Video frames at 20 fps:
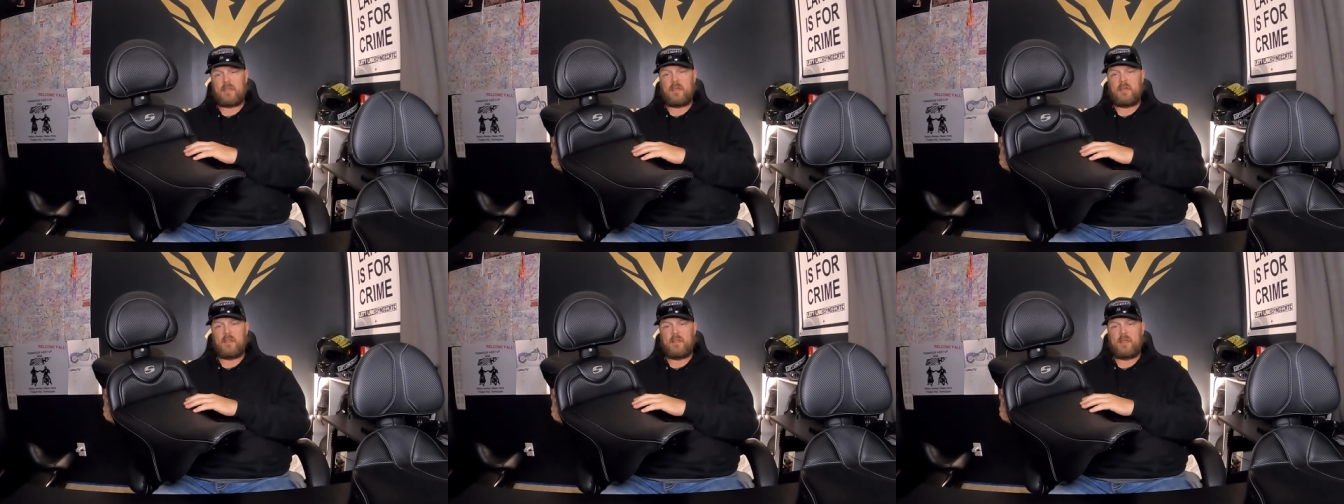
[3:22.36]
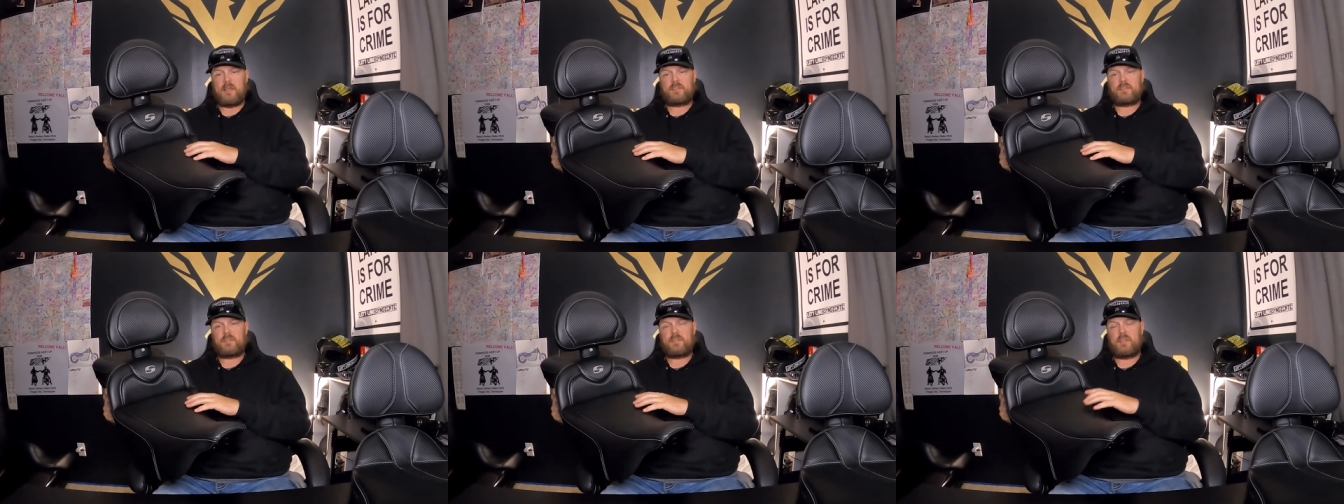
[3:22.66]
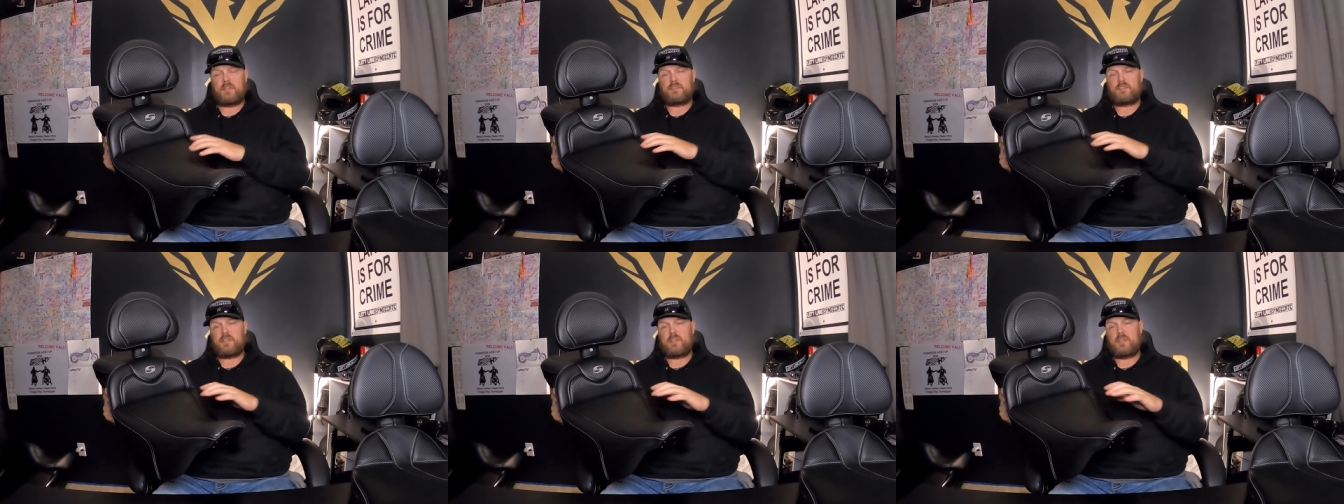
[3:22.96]
the LS
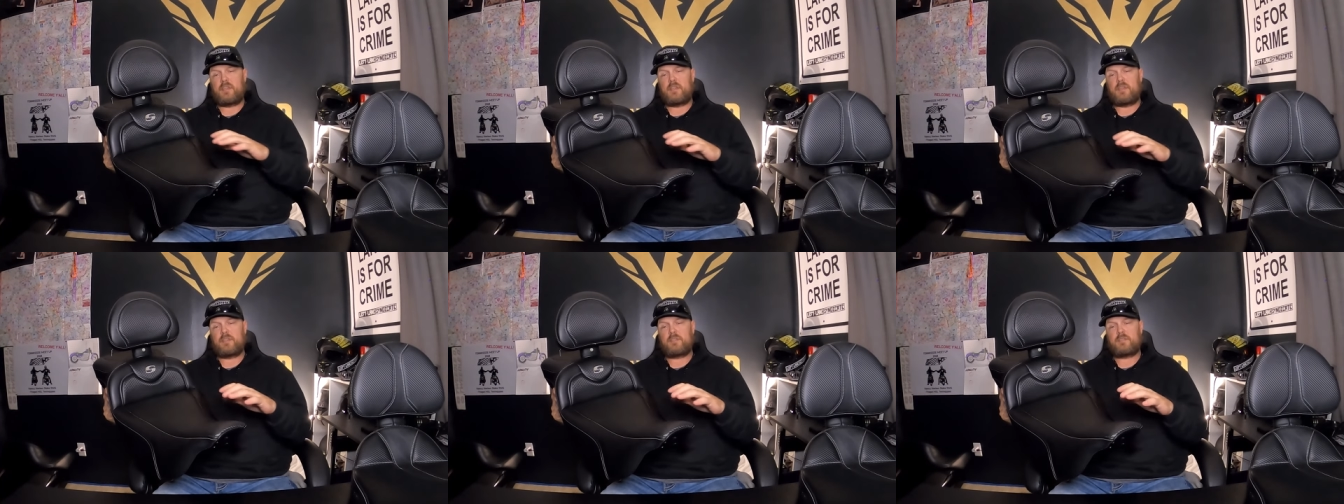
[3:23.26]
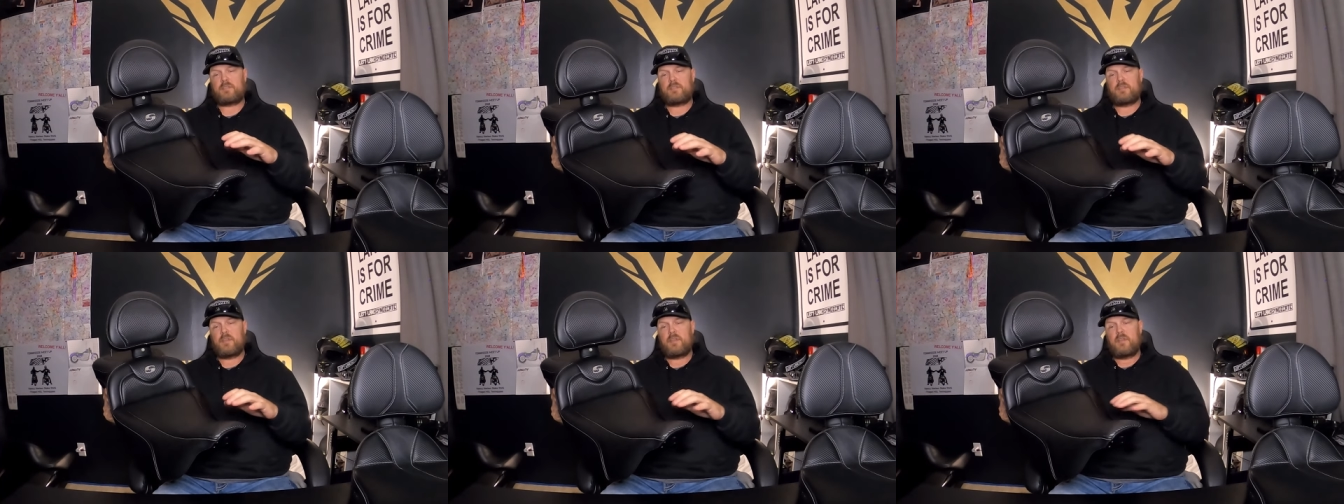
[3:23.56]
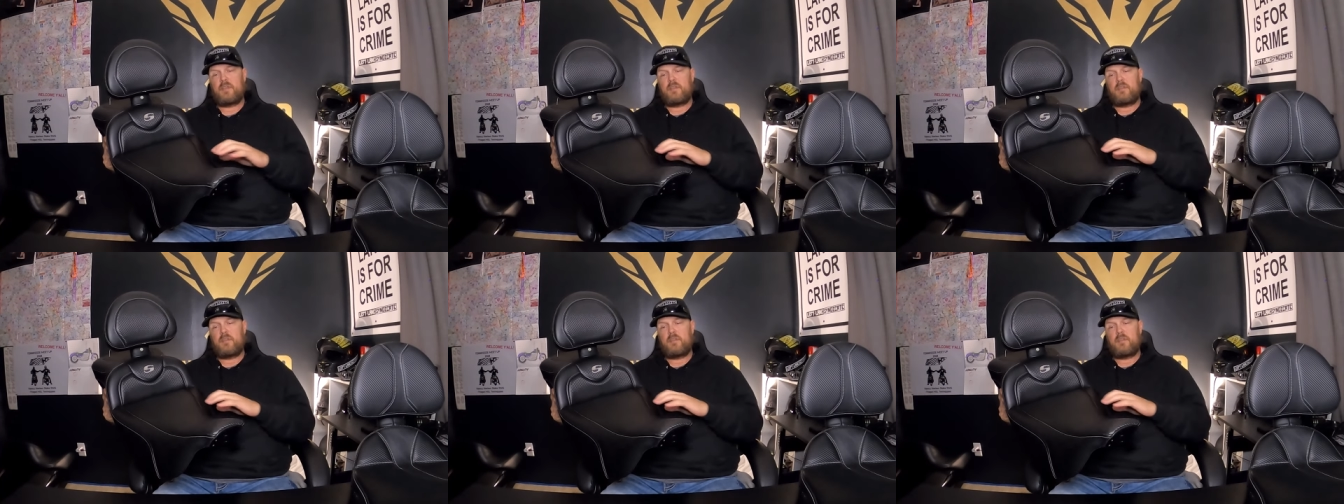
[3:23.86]
stitch is